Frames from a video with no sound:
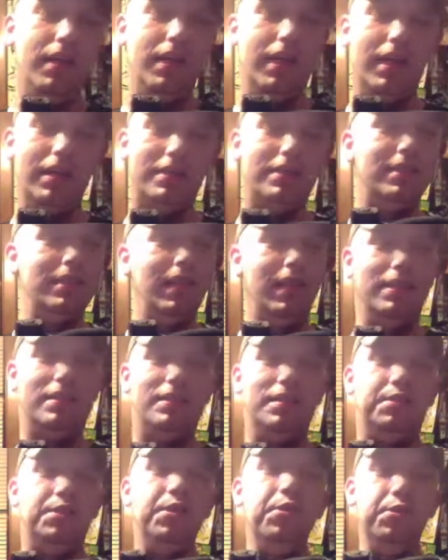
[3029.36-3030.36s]
It's
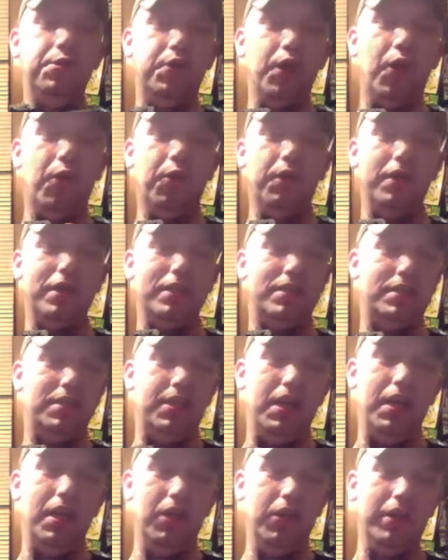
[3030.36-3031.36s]
a two-tone. It's
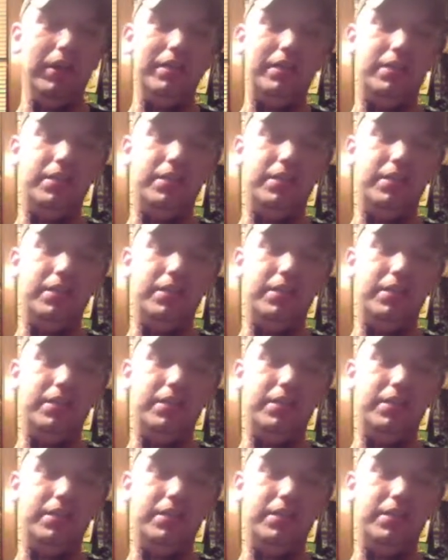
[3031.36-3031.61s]
teal and